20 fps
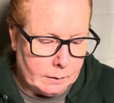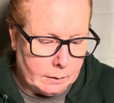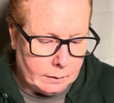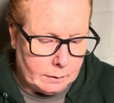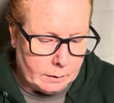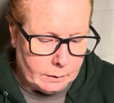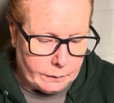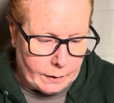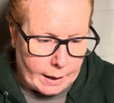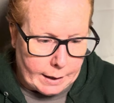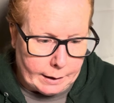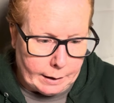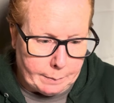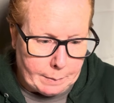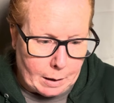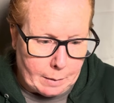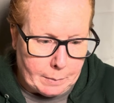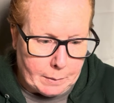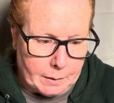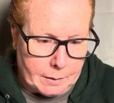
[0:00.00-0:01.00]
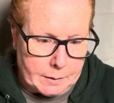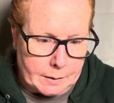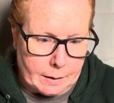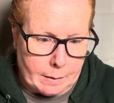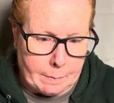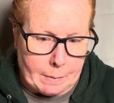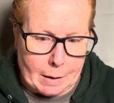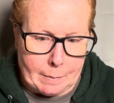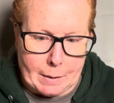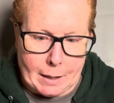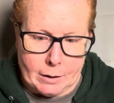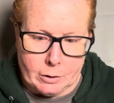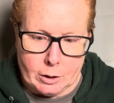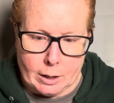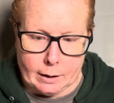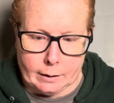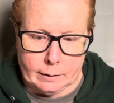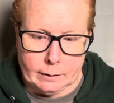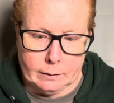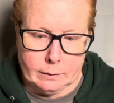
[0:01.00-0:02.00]
dividing my bills up by
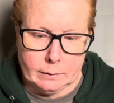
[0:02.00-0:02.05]
paycheck.